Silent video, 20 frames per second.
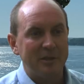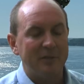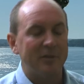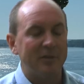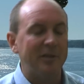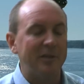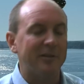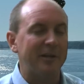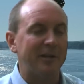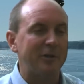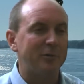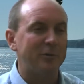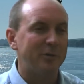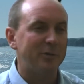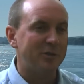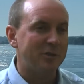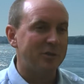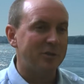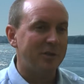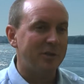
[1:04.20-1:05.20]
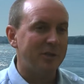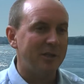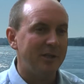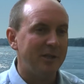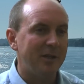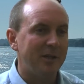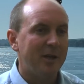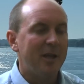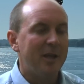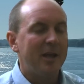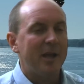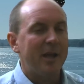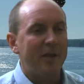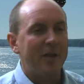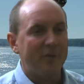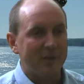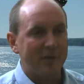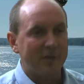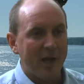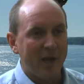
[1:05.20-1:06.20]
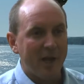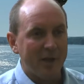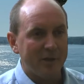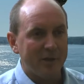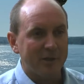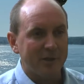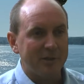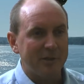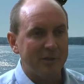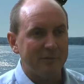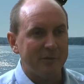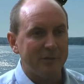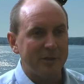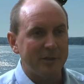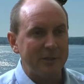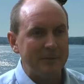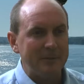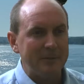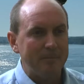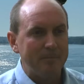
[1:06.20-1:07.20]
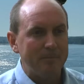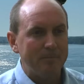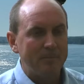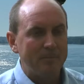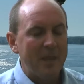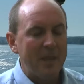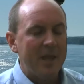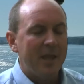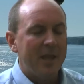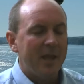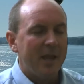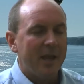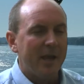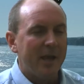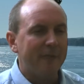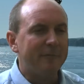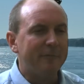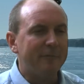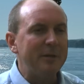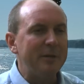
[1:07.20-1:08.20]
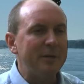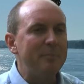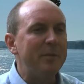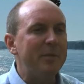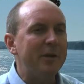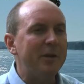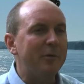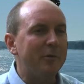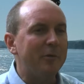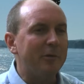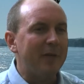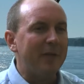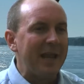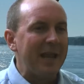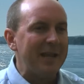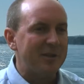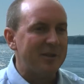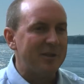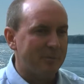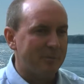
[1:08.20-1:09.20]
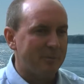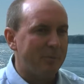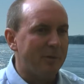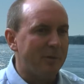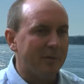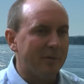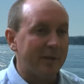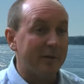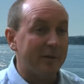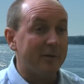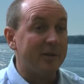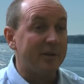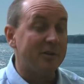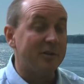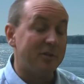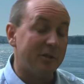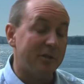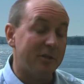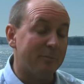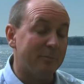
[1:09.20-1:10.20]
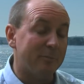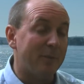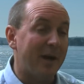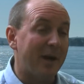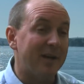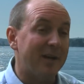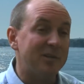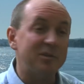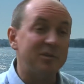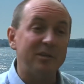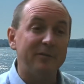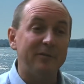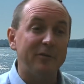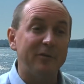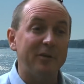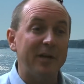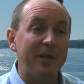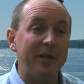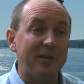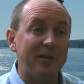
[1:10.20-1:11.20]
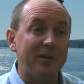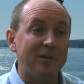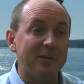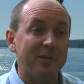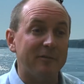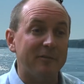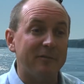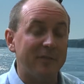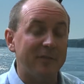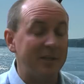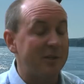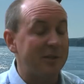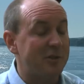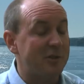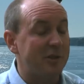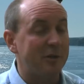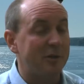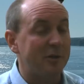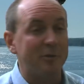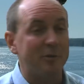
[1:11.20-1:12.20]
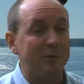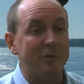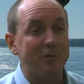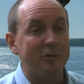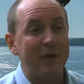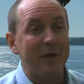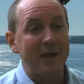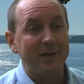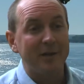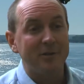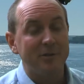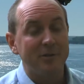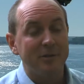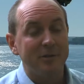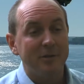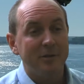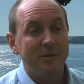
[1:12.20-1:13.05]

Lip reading: the electricity and the conductivity. Every mineral has a polarity. It's either positive or negative. Things either attract